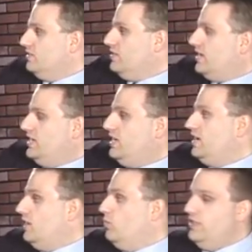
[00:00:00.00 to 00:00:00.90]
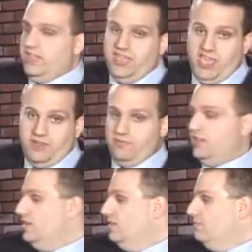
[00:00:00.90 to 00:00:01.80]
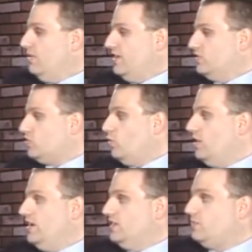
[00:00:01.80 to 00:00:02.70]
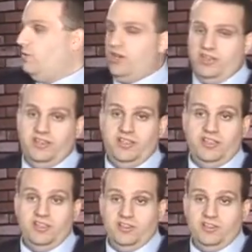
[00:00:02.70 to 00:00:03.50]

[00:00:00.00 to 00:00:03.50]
so that he cannot win the game by escorting his pawn